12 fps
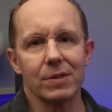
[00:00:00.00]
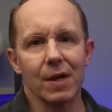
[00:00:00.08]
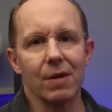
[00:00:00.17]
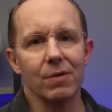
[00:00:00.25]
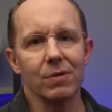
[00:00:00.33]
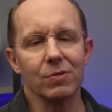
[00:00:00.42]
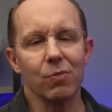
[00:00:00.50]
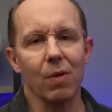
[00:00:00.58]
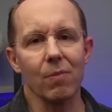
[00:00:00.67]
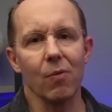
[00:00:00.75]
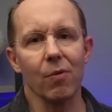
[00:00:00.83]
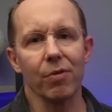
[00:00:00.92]
say there's one
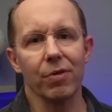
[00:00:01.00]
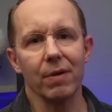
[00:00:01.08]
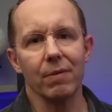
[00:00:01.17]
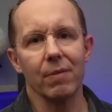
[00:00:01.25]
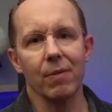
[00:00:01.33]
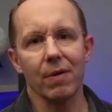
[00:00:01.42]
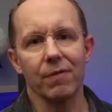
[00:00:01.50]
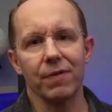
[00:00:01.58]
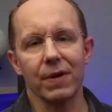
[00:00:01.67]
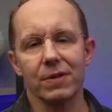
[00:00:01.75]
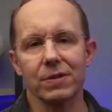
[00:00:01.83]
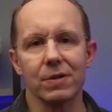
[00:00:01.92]
more thing we want to
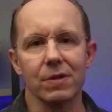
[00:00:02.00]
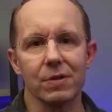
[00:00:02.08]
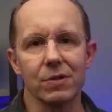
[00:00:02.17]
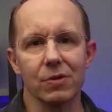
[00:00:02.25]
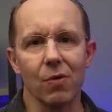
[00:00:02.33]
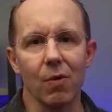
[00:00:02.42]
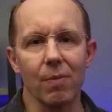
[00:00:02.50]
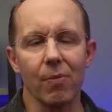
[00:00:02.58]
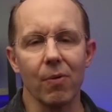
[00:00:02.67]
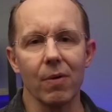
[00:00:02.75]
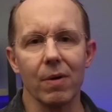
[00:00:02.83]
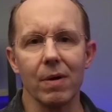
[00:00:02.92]
fix, the
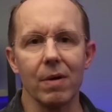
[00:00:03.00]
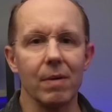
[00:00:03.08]
scoreboard,